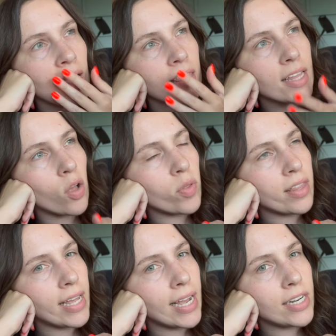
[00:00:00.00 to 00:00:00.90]
The only
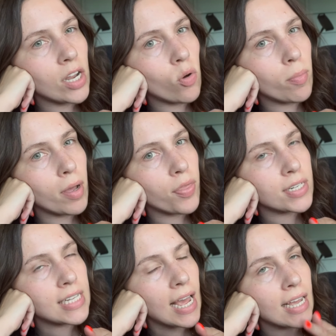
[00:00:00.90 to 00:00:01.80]
thing I know about the
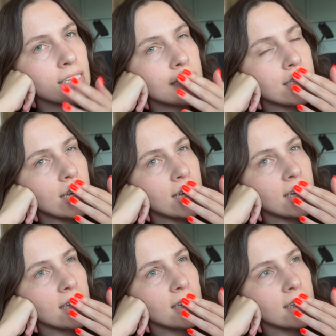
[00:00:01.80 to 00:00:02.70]
test
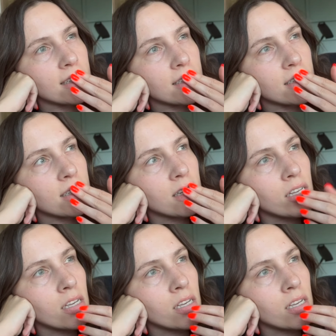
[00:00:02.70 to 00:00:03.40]
is